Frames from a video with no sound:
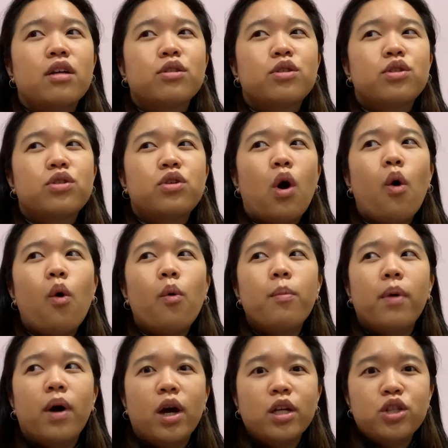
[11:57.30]
so
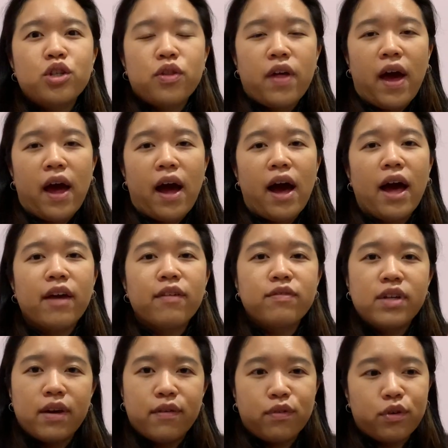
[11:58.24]
much that I've
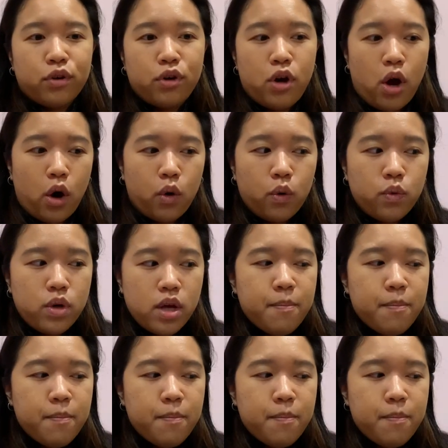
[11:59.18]
never known,